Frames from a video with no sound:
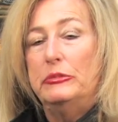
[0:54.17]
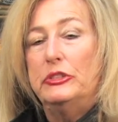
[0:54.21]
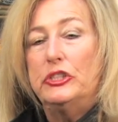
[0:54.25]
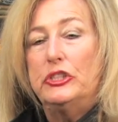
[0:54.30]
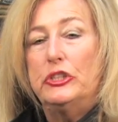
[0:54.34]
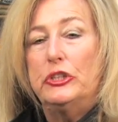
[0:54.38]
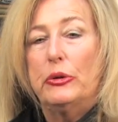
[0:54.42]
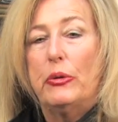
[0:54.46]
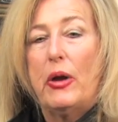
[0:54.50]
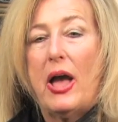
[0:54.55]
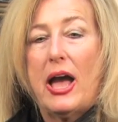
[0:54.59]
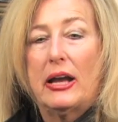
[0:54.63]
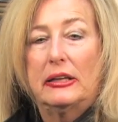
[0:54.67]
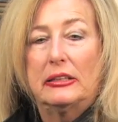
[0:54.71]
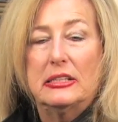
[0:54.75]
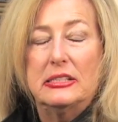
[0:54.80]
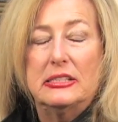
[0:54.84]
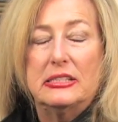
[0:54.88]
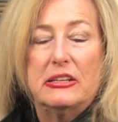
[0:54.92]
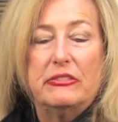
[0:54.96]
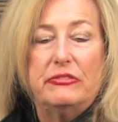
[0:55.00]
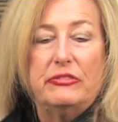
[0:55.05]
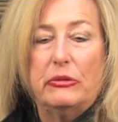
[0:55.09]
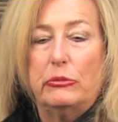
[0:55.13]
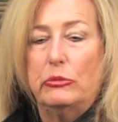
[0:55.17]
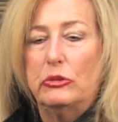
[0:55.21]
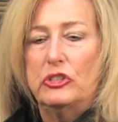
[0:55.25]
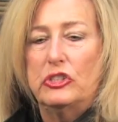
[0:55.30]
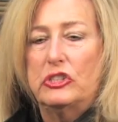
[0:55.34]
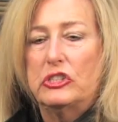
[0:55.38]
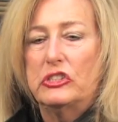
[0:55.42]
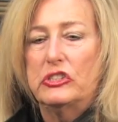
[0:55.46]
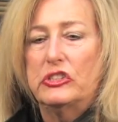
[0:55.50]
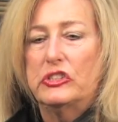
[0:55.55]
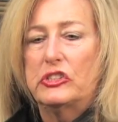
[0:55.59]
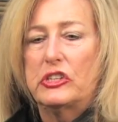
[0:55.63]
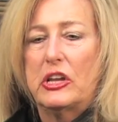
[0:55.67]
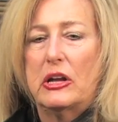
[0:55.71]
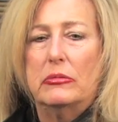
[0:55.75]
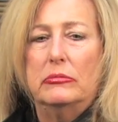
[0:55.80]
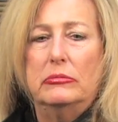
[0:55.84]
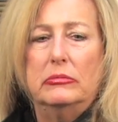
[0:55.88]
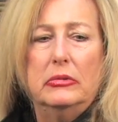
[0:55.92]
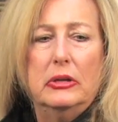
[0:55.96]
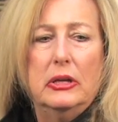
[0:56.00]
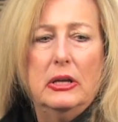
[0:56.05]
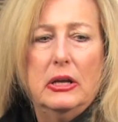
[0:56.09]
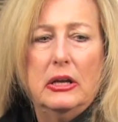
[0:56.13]
to act as if it was just
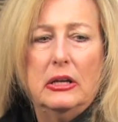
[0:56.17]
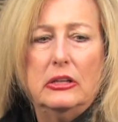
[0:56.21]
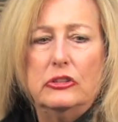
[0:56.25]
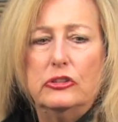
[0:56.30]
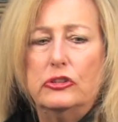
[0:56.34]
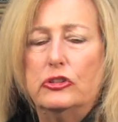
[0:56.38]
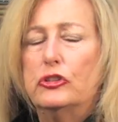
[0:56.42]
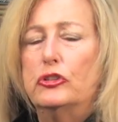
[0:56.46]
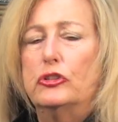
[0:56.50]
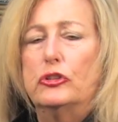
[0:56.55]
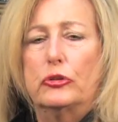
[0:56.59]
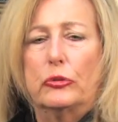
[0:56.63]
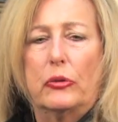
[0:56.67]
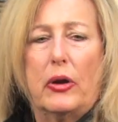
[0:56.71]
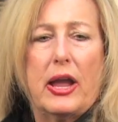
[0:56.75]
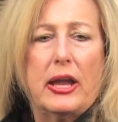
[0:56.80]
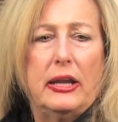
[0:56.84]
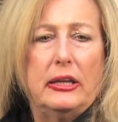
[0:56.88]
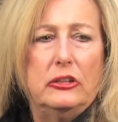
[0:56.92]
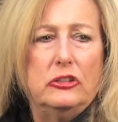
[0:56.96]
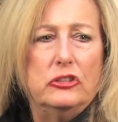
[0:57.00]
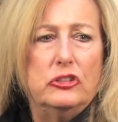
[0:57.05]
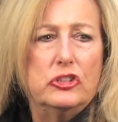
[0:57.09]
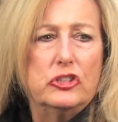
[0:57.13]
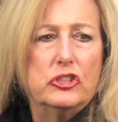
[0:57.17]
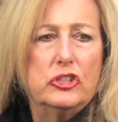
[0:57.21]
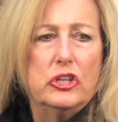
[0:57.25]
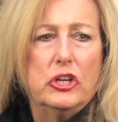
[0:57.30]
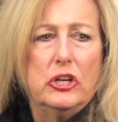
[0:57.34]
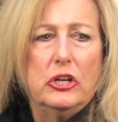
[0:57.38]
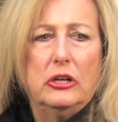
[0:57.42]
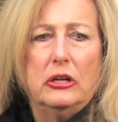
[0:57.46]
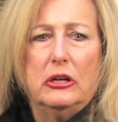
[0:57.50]
some strange